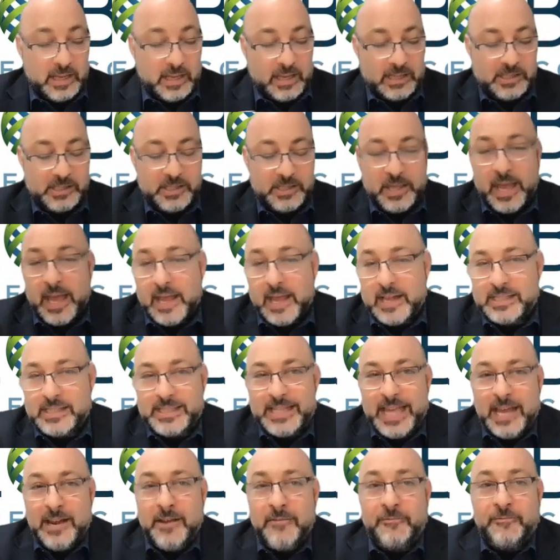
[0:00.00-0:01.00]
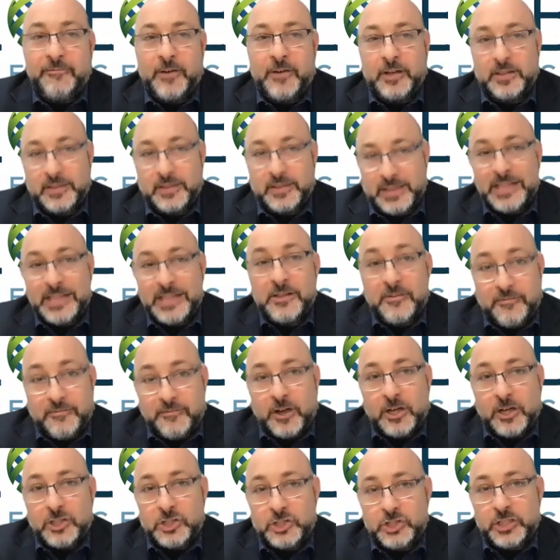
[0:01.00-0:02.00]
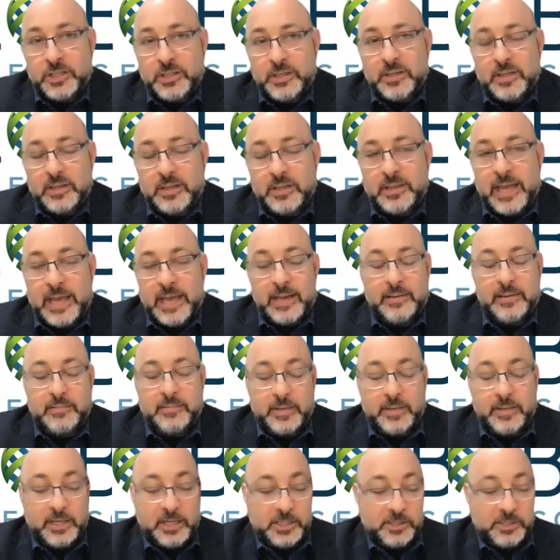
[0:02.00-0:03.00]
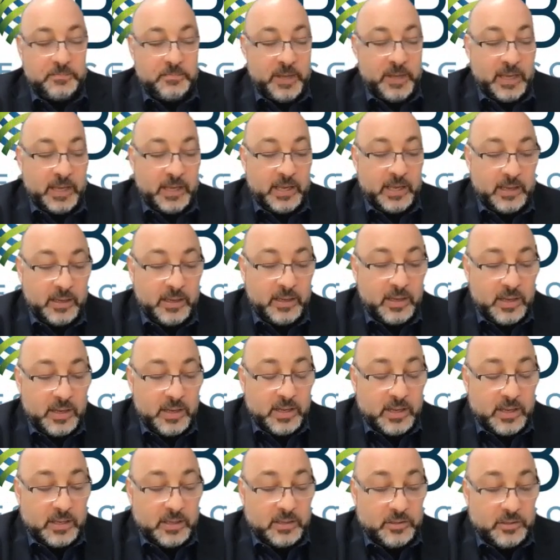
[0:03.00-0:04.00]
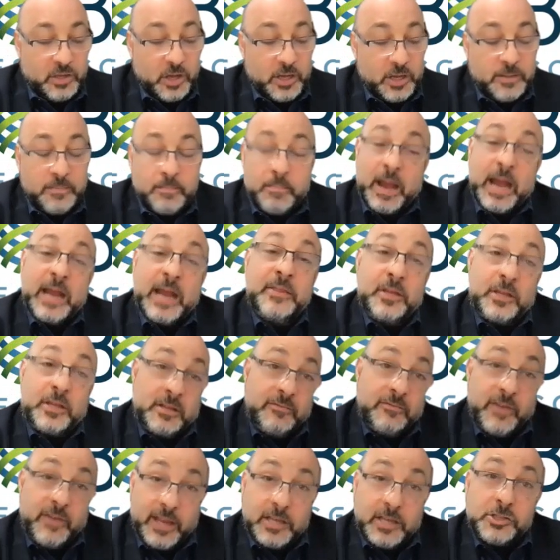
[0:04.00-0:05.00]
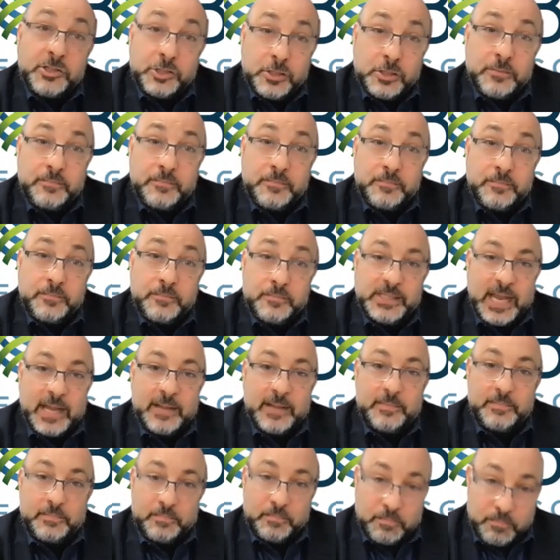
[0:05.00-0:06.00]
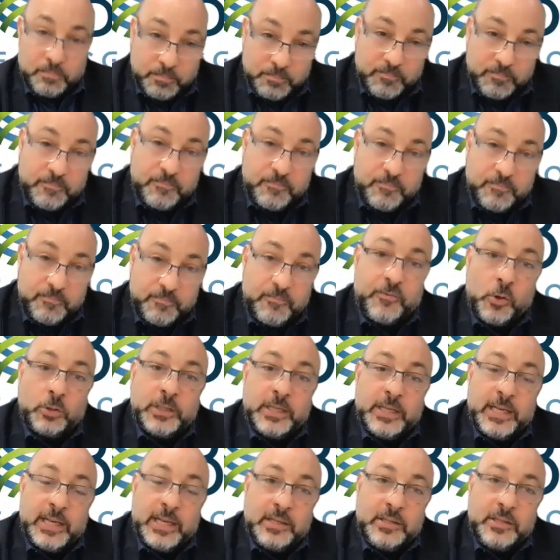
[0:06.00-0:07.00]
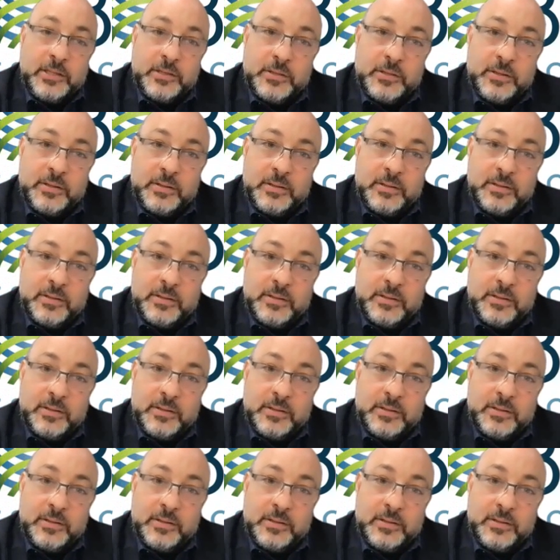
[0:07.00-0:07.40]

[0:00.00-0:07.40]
That's a function that is being done by the conveyancer? Is that folded into?